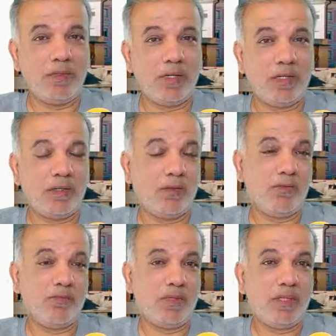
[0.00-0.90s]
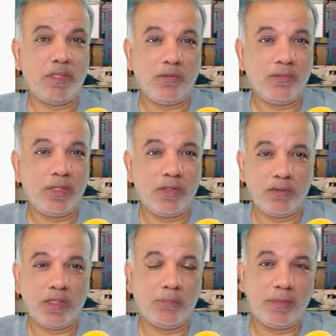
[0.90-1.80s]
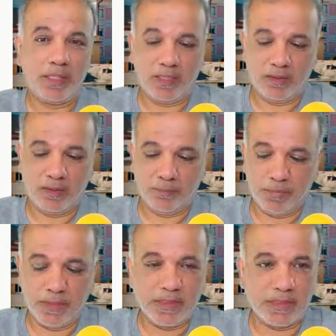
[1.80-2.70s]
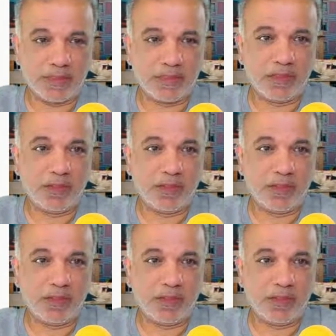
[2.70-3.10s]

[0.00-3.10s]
hopefully you will make a purchase